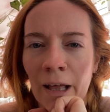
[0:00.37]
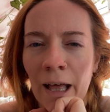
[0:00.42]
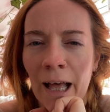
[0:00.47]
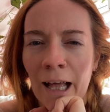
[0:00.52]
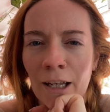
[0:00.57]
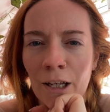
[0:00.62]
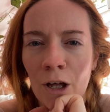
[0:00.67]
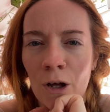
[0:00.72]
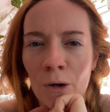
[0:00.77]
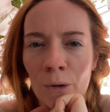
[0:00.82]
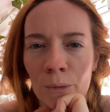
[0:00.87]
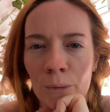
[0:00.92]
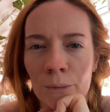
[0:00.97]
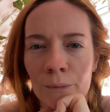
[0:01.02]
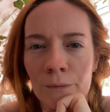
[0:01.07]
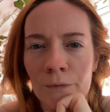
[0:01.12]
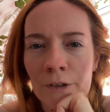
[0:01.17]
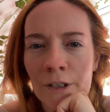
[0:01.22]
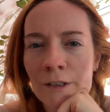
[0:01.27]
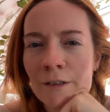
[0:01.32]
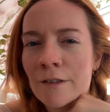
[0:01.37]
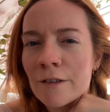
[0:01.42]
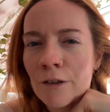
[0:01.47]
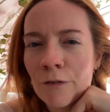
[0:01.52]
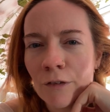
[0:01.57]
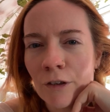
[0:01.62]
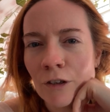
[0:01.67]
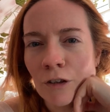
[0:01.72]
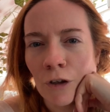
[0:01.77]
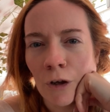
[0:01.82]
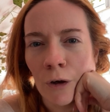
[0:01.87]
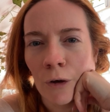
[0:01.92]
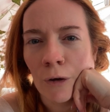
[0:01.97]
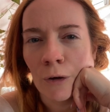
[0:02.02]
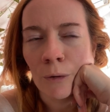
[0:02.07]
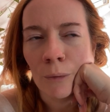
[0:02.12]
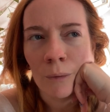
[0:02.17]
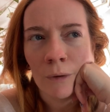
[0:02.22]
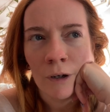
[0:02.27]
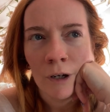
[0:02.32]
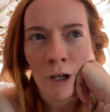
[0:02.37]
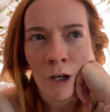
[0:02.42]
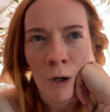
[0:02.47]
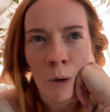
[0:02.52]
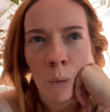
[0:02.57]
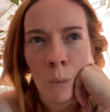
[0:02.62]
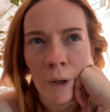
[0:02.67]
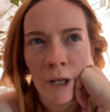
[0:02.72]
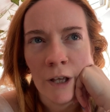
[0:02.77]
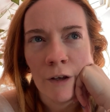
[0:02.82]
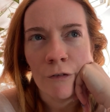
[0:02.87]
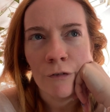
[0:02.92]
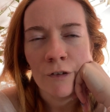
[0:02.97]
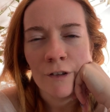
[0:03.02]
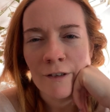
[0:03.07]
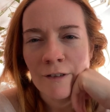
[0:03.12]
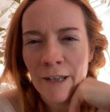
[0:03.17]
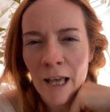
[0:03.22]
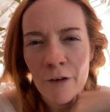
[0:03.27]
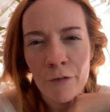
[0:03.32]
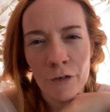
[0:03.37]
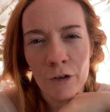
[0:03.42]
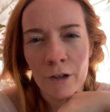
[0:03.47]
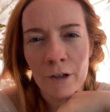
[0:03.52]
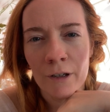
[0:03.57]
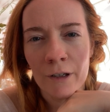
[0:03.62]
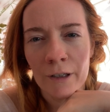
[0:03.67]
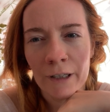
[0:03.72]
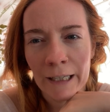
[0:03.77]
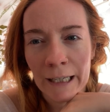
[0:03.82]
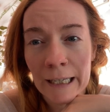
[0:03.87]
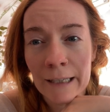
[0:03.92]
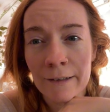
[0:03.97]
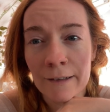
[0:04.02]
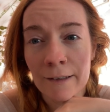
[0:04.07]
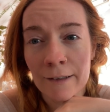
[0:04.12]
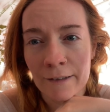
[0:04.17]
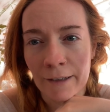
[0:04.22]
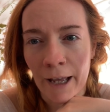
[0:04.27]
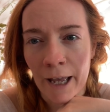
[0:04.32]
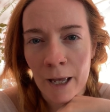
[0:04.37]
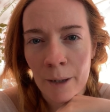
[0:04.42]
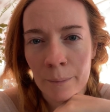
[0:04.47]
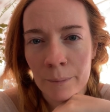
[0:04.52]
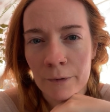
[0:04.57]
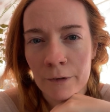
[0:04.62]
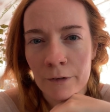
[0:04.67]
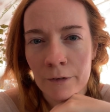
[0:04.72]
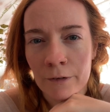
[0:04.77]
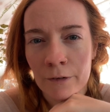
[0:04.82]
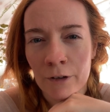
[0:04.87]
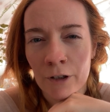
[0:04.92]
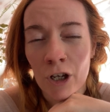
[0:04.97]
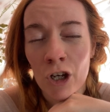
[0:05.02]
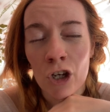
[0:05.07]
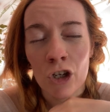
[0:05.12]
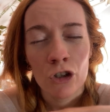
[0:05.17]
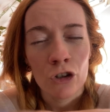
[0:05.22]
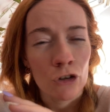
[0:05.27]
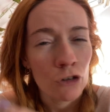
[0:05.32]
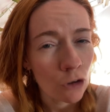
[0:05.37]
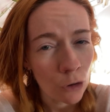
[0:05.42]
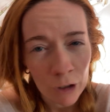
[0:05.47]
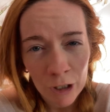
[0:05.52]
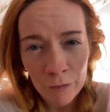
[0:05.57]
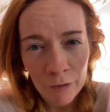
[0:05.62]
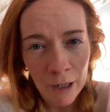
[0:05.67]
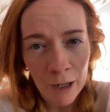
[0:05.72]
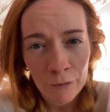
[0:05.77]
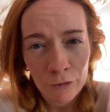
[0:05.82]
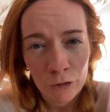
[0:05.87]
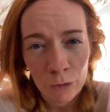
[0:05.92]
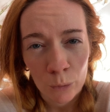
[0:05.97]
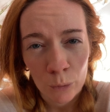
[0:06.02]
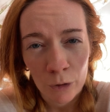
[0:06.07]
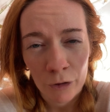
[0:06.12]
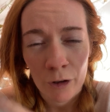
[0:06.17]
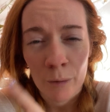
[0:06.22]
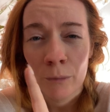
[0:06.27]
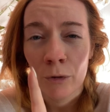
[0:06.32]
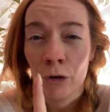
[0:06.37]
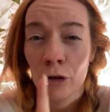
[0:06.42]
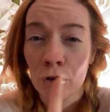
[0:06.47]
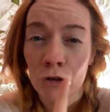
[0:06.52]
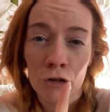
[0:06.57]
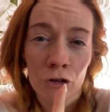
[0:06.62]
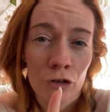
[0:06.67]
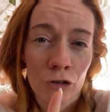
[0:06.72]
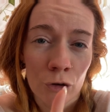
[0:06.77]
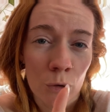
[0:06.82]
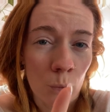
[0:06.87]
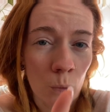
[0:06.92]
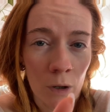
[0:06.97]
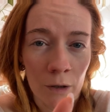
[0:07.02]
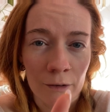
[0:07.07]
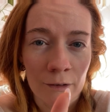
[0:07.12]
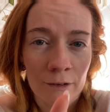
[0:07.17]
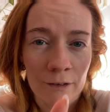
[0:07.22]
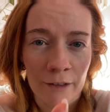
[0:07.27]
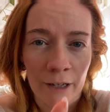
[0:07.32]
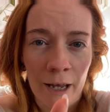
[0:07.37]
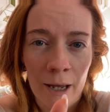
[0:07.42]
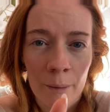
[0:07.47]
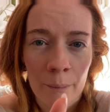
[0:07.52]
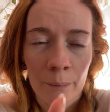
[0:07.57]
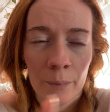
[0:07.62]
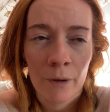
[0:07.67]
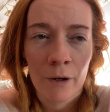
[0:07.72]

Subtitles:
Hello, this is a video with 7 easy steps. You don't even have to do all of them, you could just do one step.